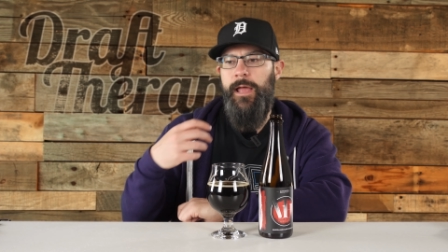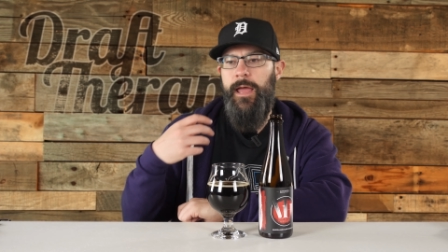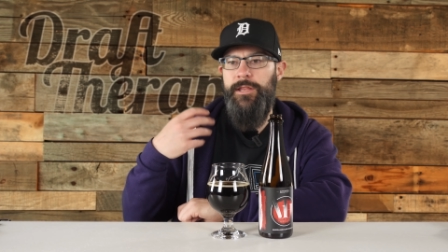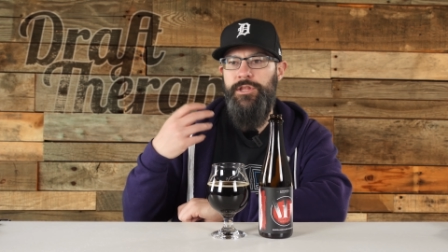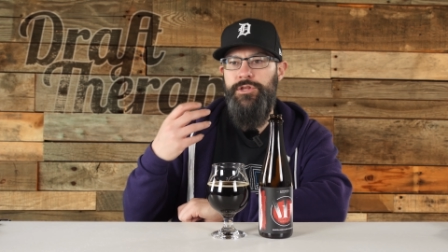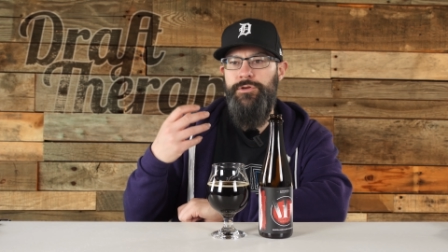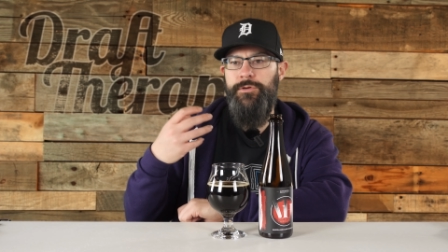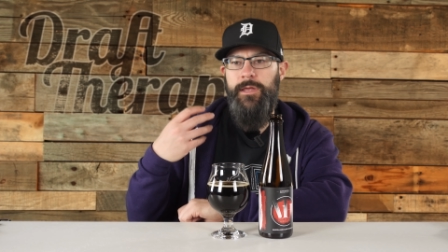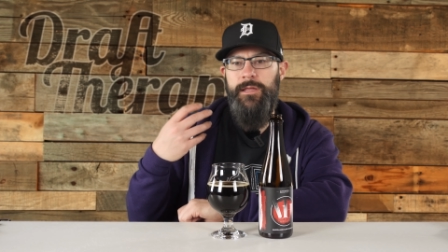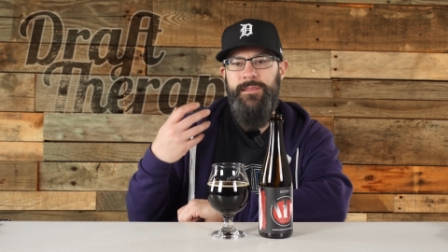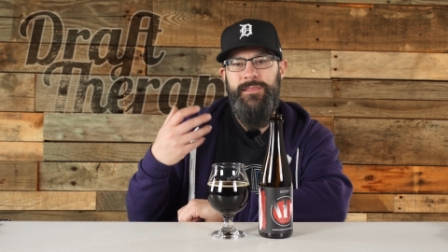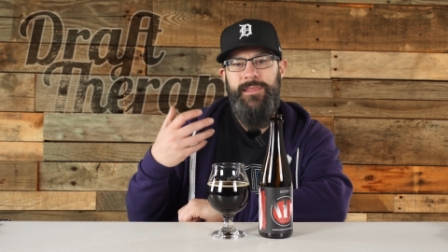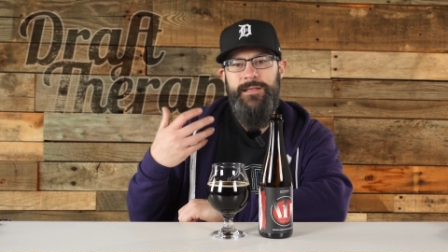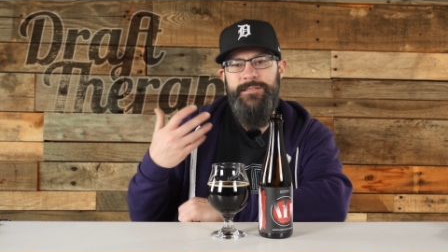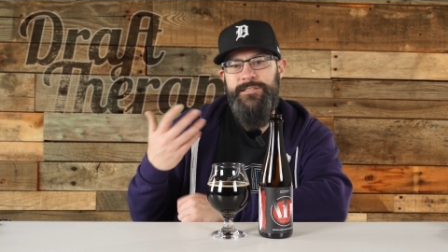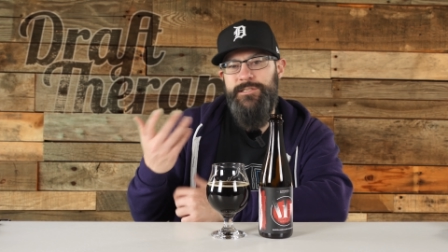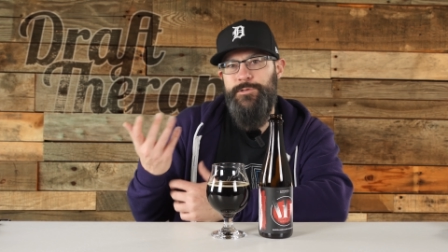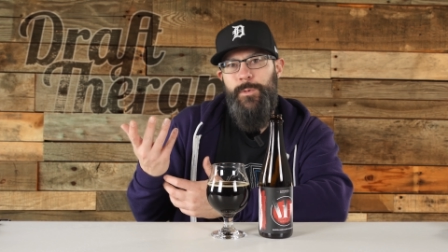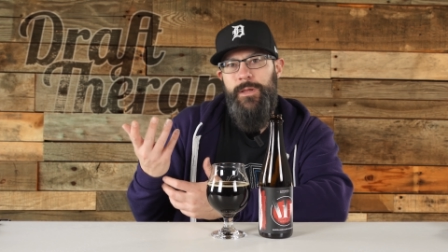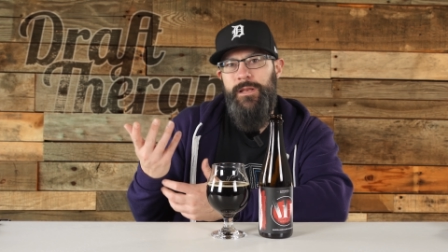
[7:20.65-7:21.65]
And you get
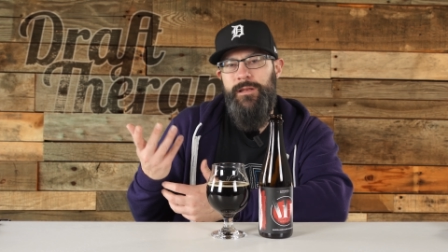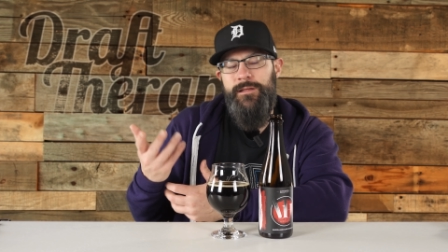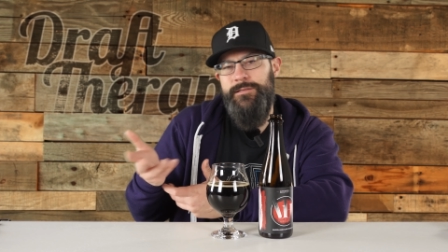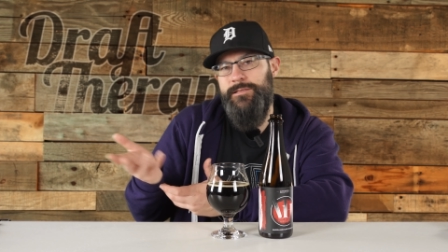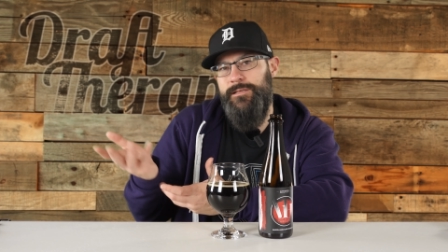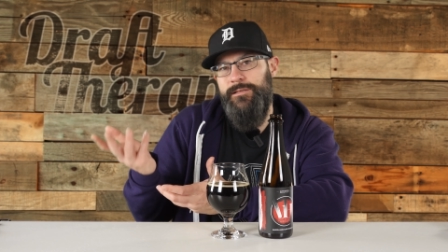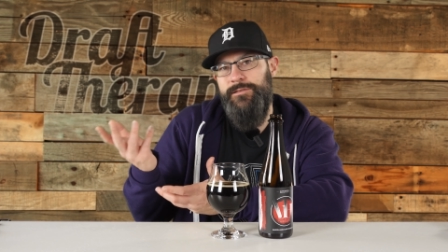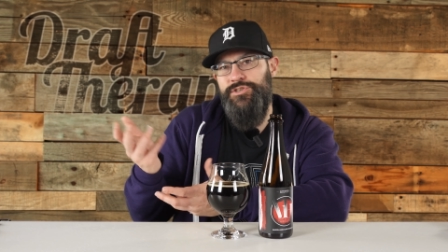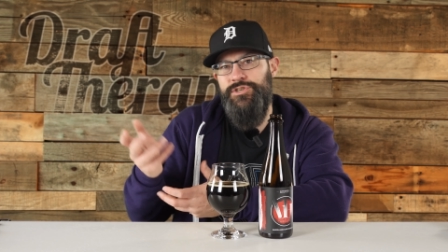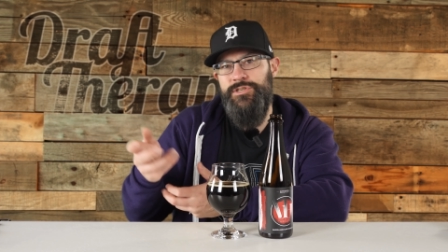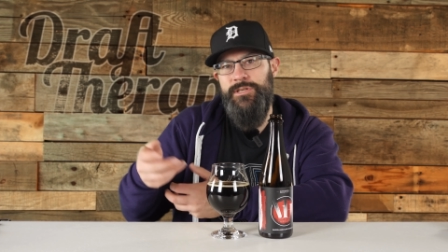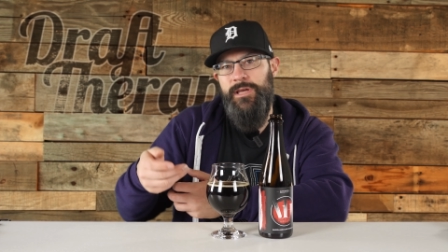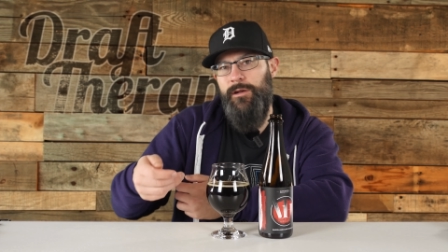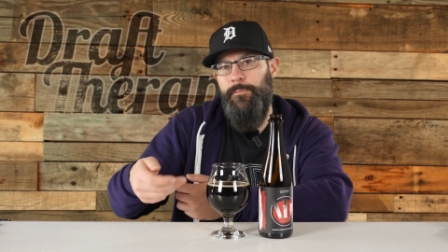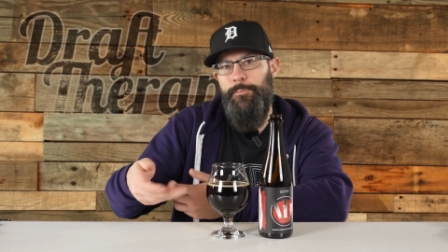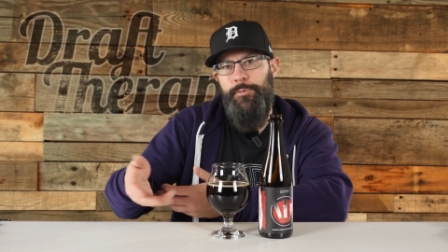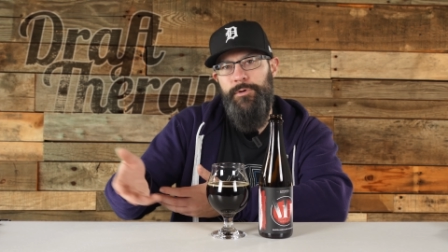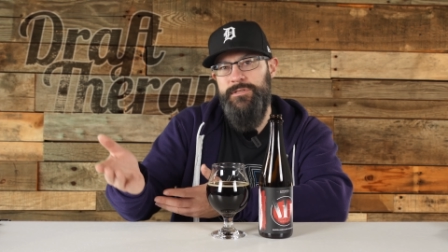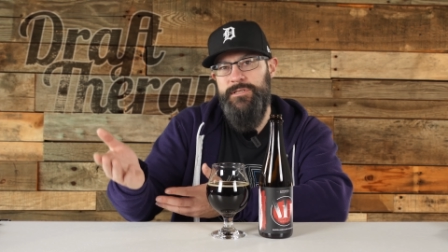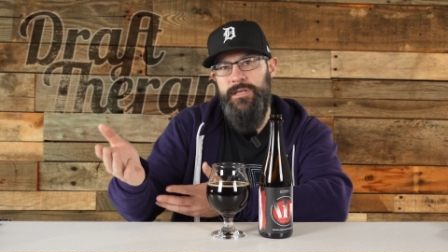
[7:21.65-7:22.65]
that sweetness and it just
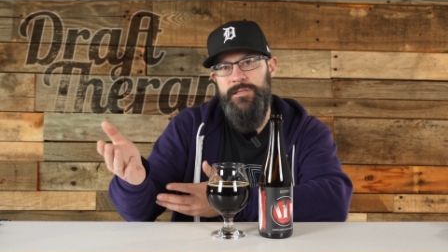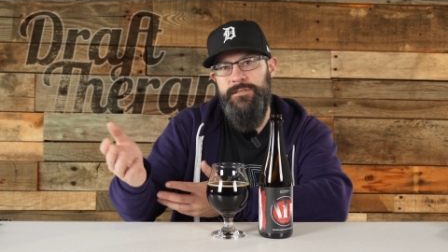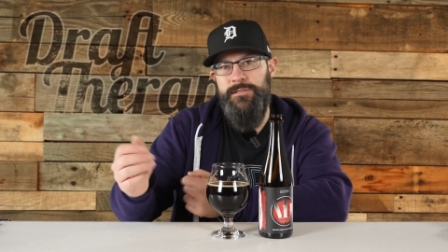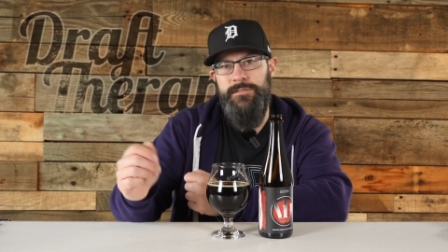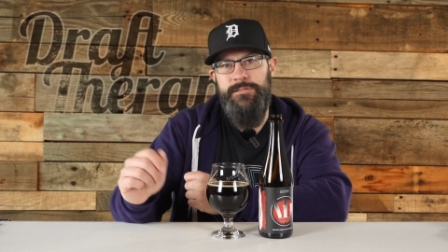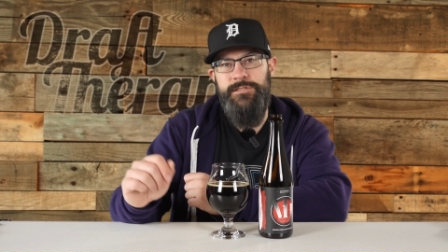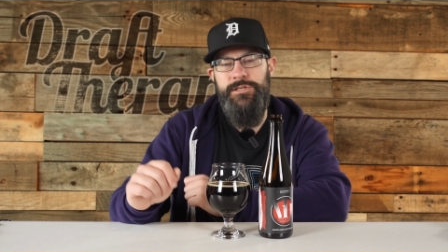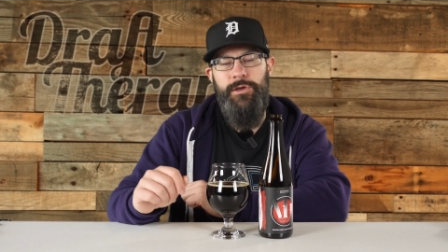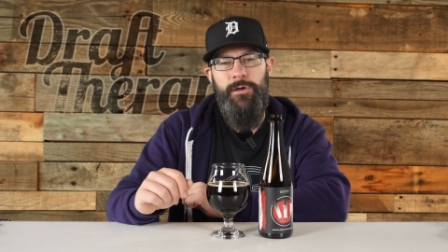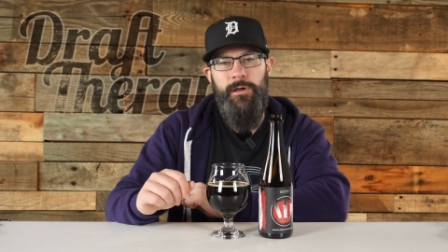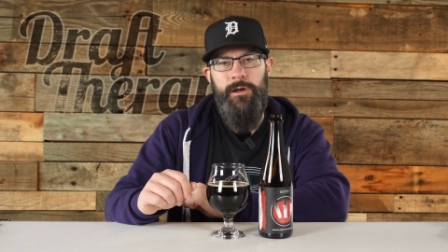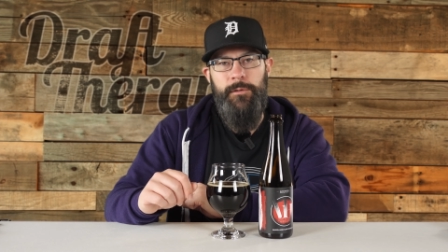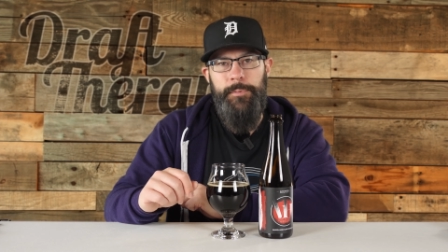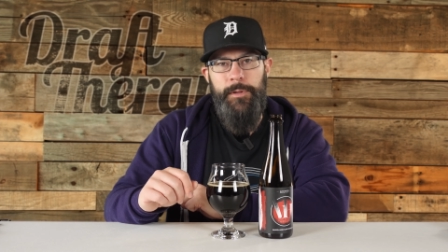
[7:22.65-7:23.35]
kind of presents it to you on